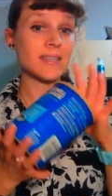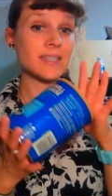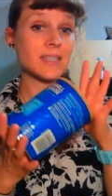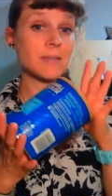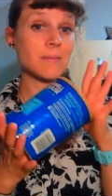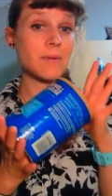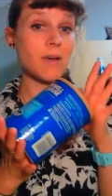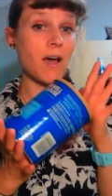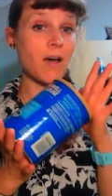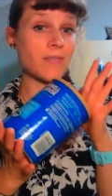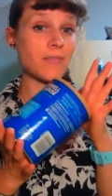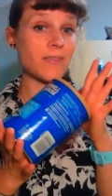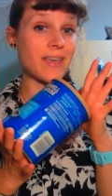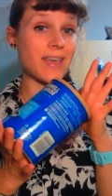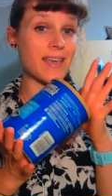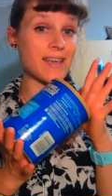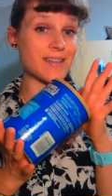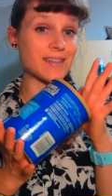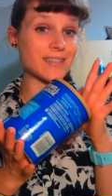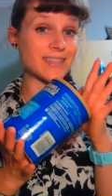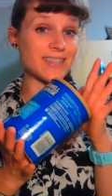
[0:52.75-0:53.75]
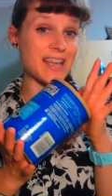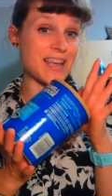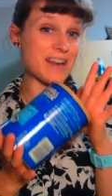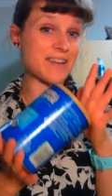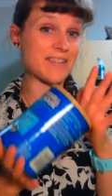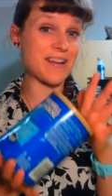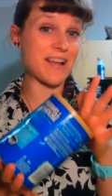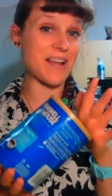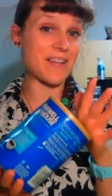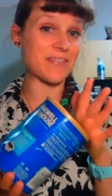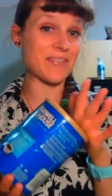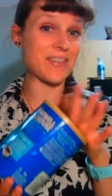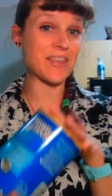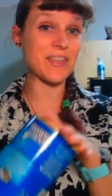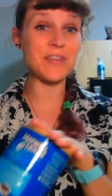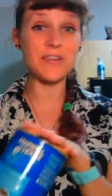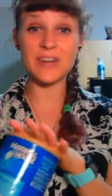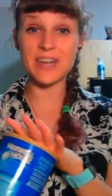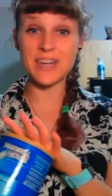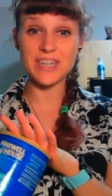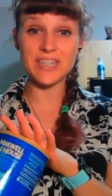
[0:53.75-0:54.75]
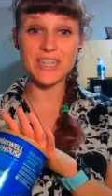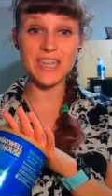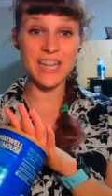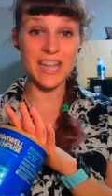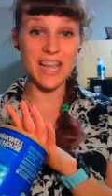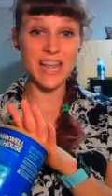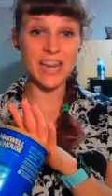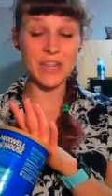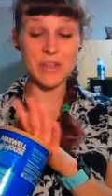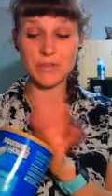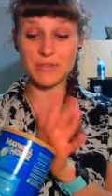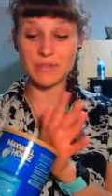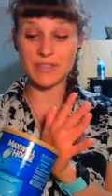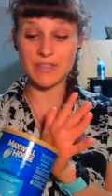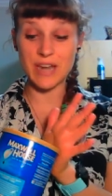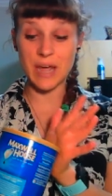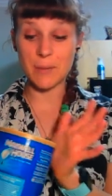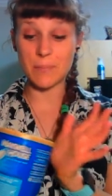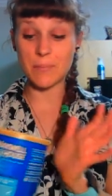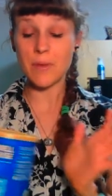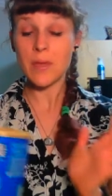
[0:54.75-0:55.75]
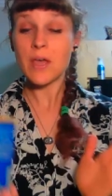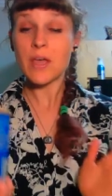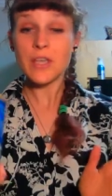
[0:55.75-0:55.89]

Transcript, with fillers: some coffee cans lying around that you need to get used up.